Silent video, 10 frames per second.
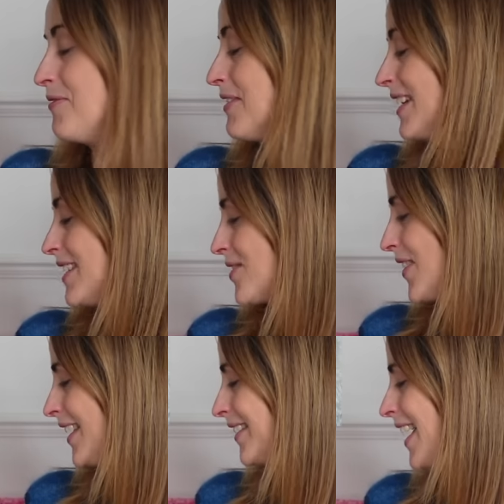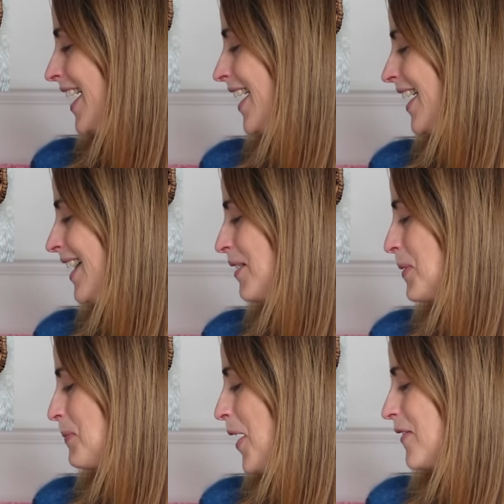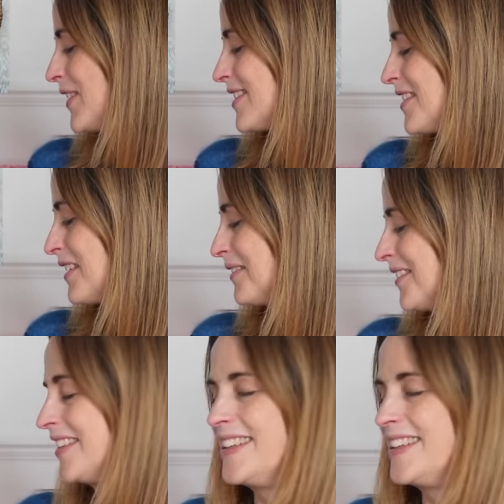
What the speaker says: really sweet. And it'd be perfect little